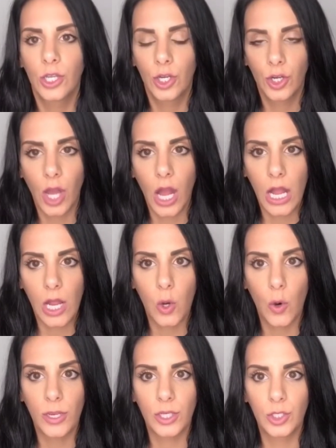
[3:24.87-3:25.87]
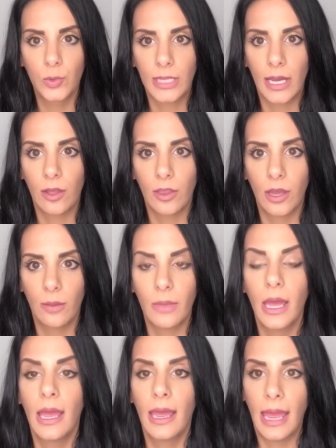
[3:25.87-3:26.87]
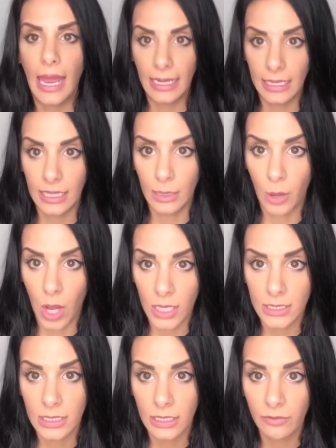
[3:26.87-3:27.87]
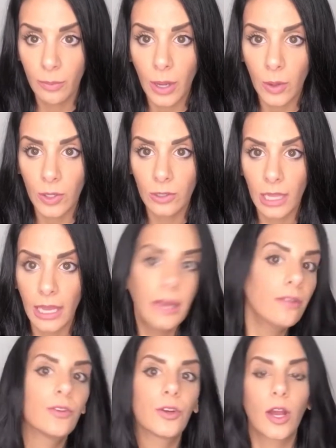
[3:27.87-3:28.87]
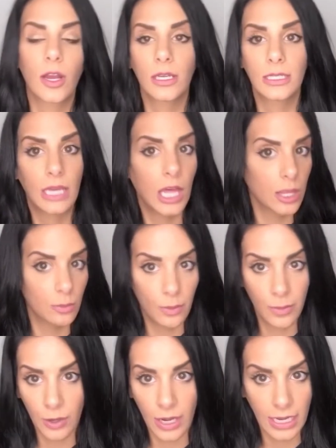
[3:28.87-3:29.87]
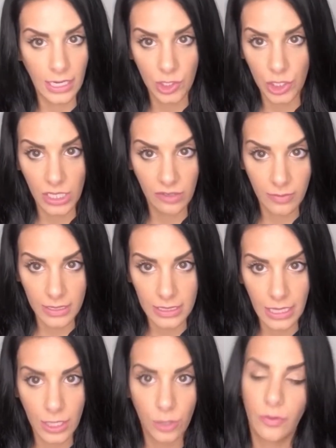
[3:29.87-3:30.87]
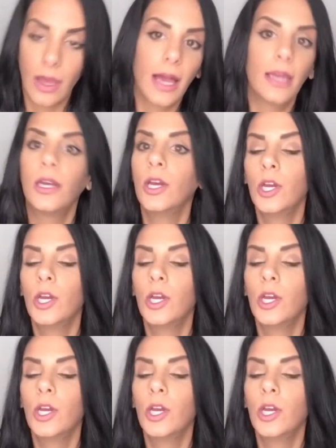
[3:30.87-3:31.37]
You're not going to tell them anything positive about your life. You're not going to tell them about any achievements that you've had.